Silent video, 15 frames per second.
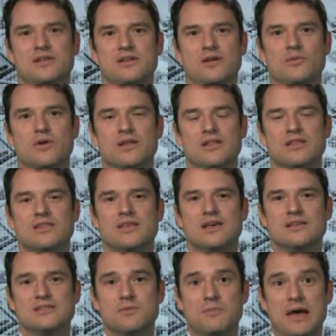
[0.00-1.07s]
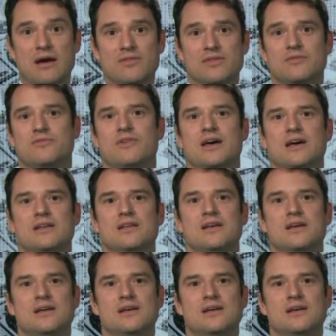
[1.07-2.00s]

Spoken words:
You know, one of the things about the Fed